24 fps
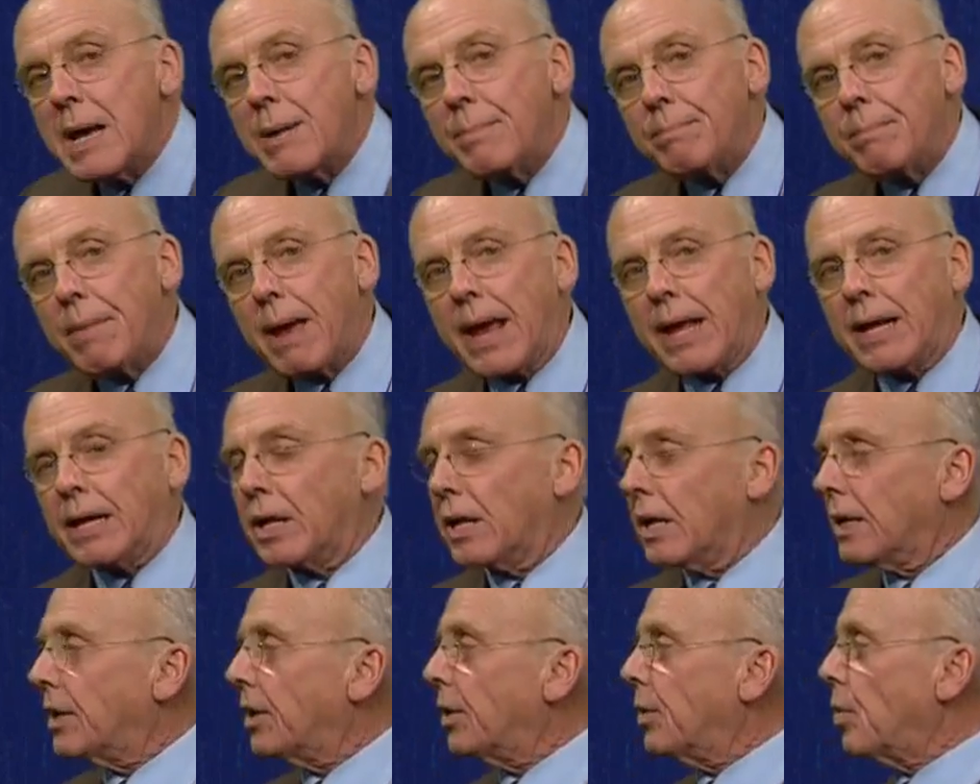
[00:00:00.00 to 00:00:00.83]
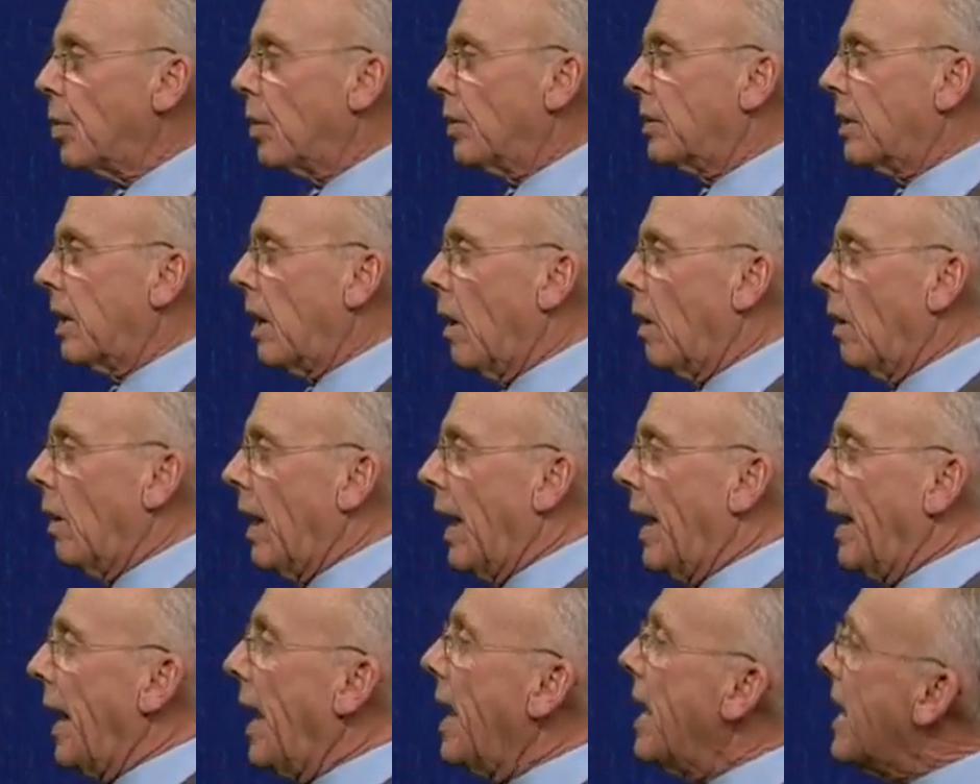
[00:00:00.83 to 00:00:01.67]
mainly into North
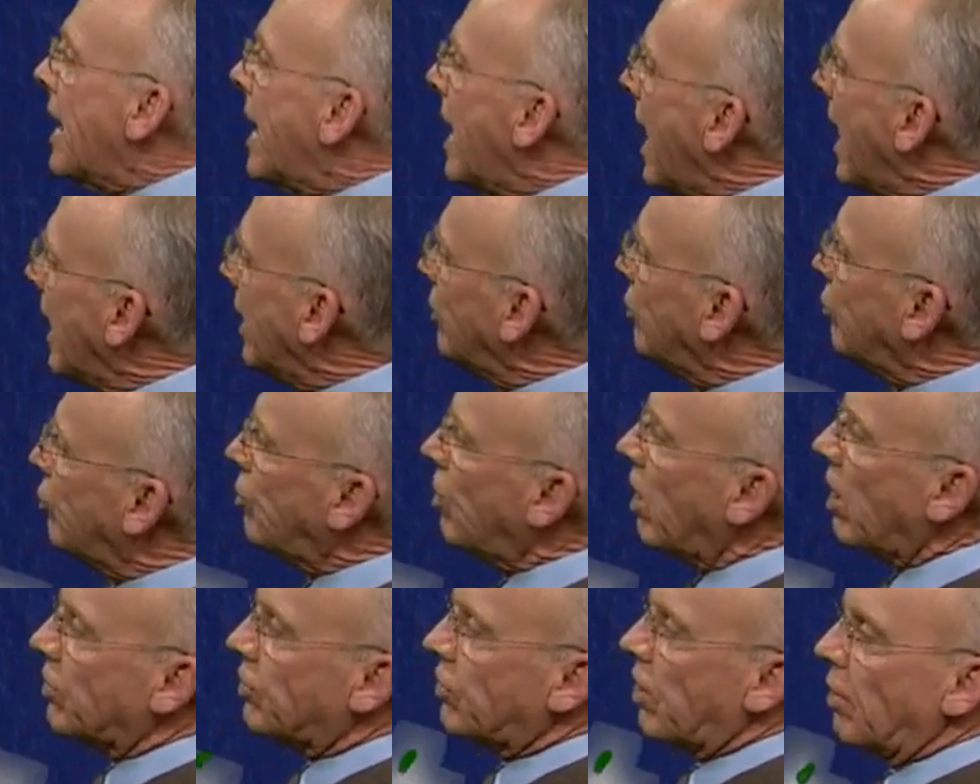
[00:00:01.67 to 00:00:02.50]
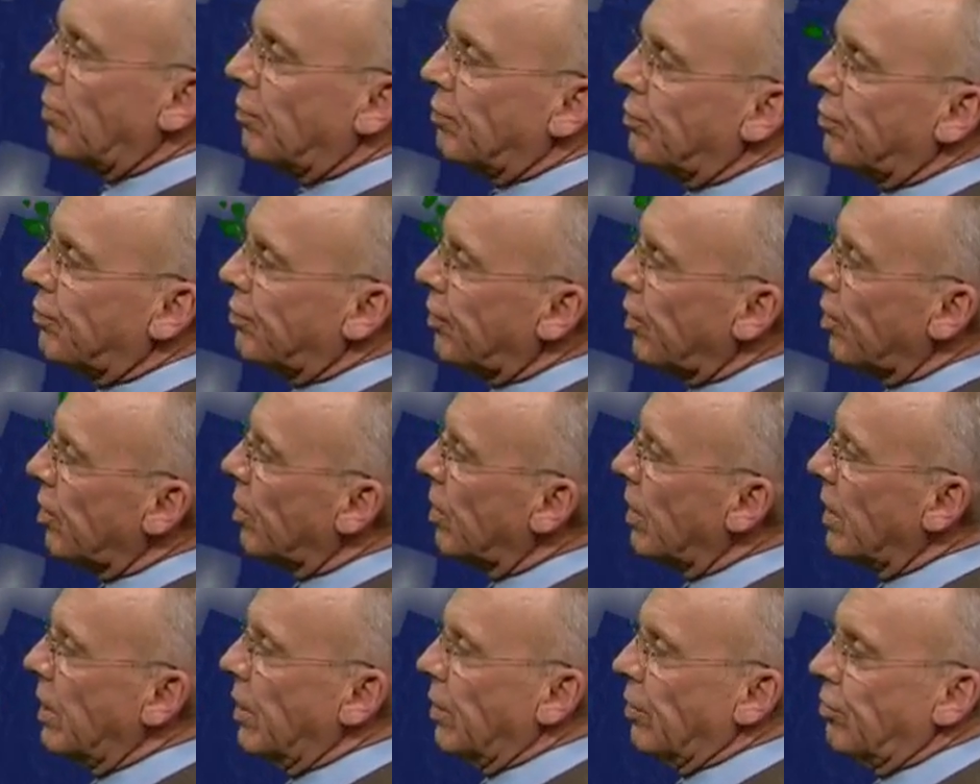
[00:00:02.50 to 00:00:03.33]
Carolina, and just a
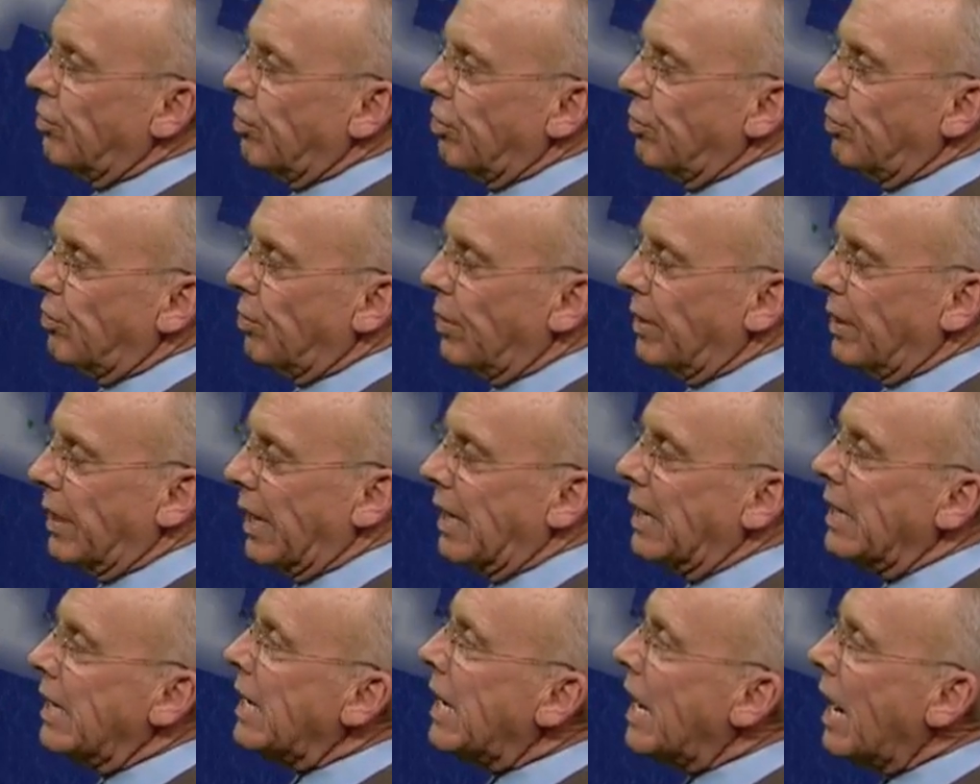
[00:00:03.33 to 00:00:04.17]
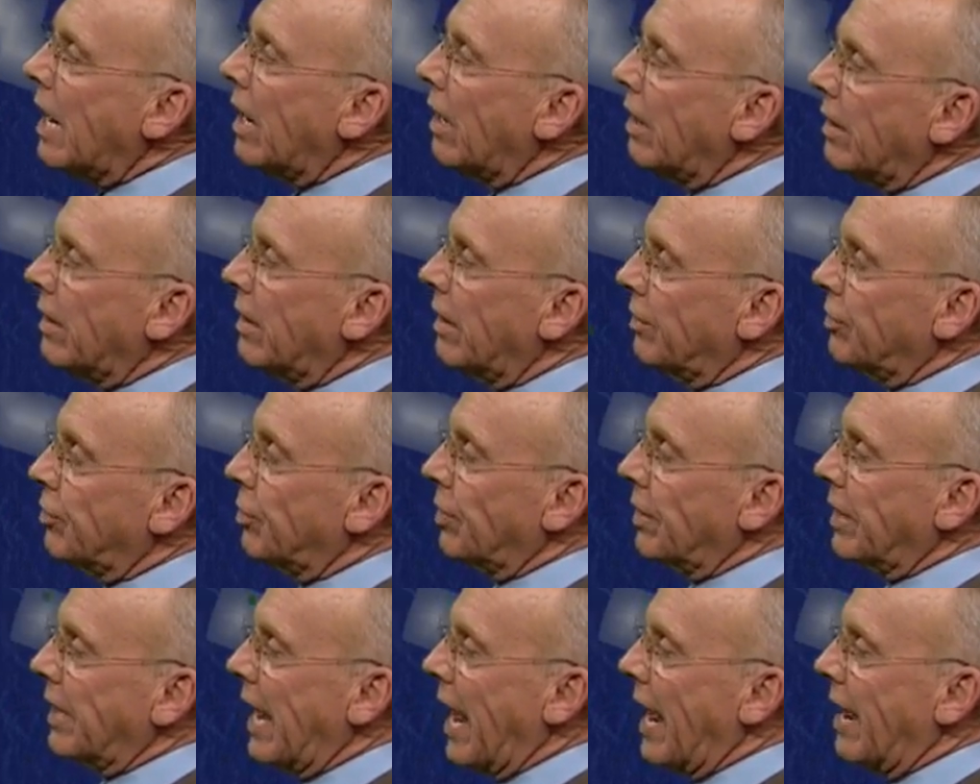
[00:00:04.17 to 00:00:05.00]
flurry or two during the uh, uh, uh,
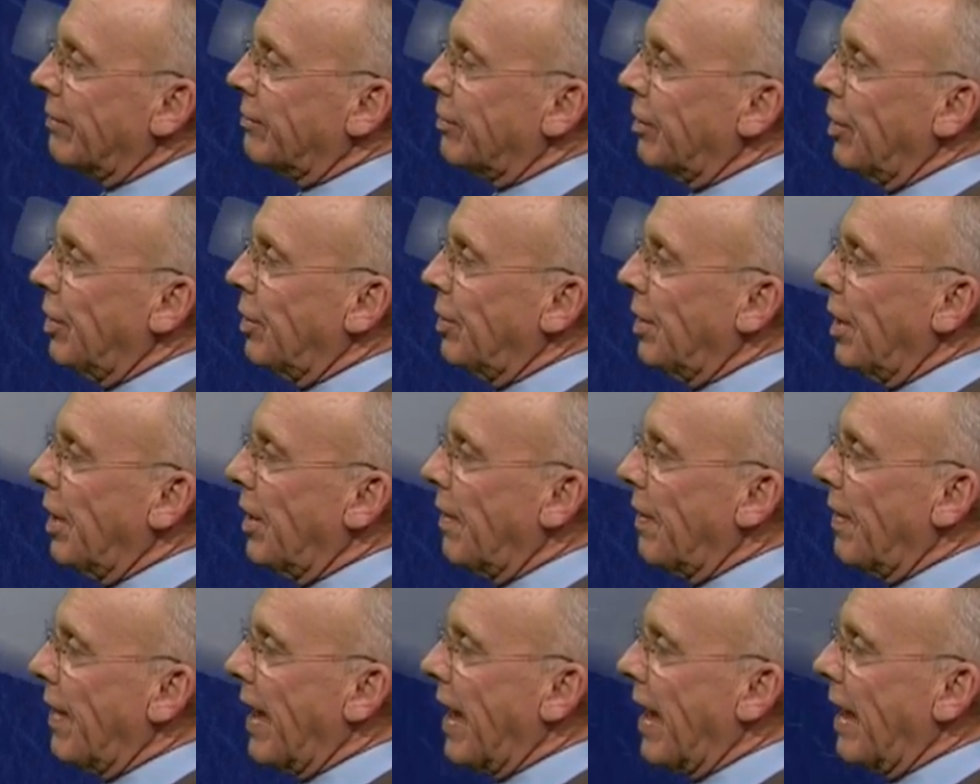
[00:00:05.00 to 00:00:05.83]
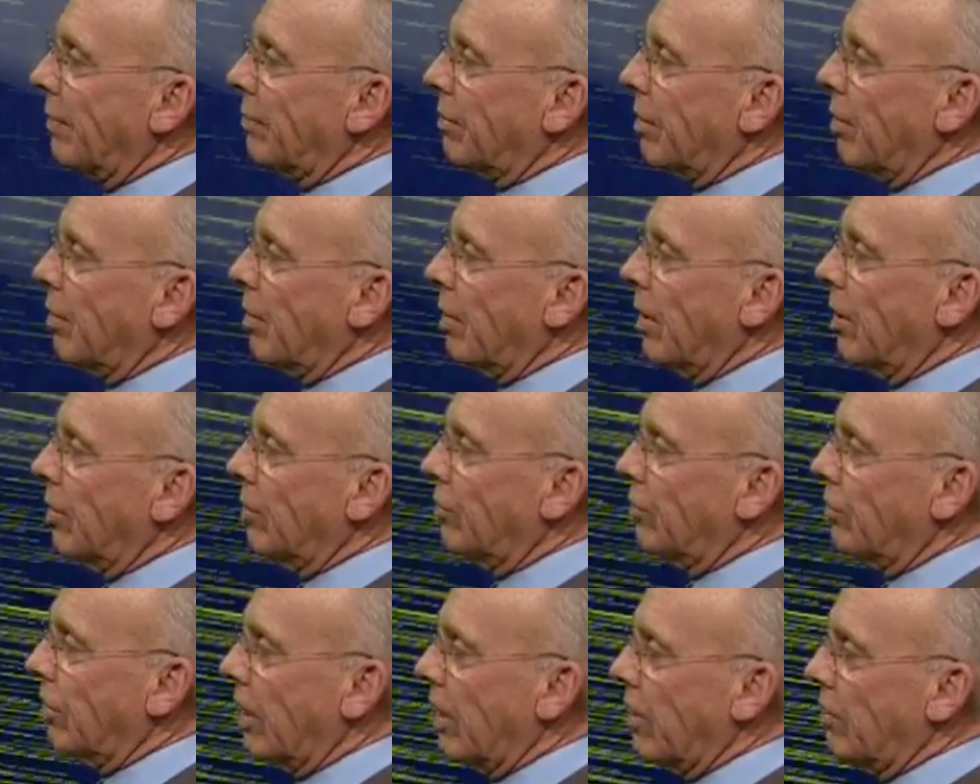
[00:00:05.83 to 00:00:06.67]
during the afternoon into the Hampton Roads
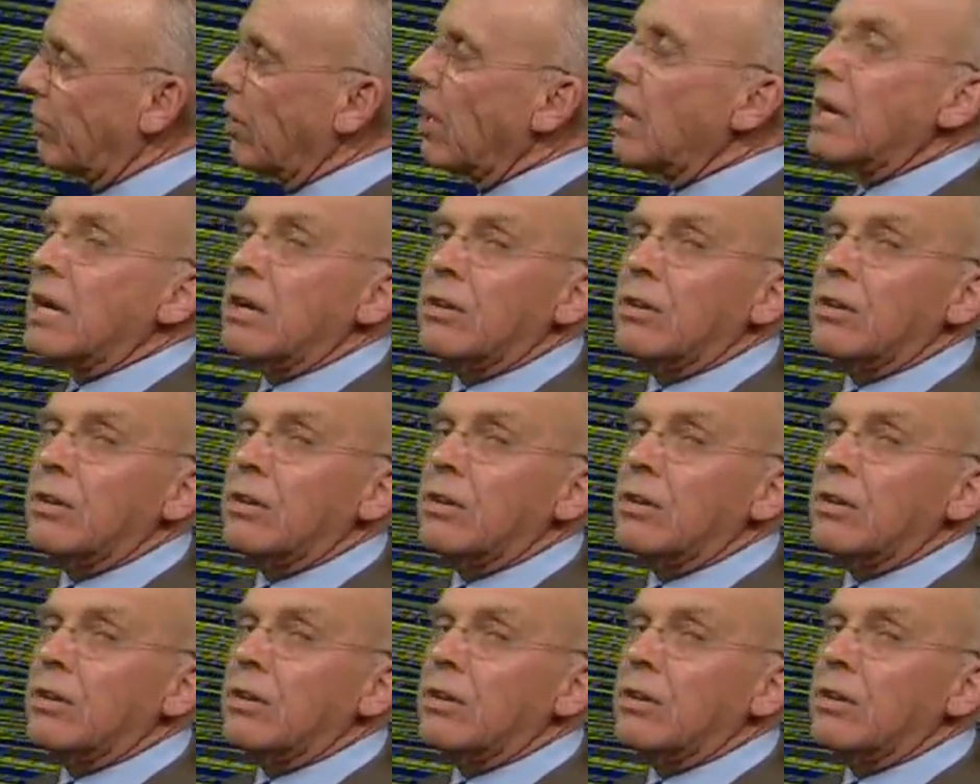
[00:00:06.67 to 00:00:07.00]
cities.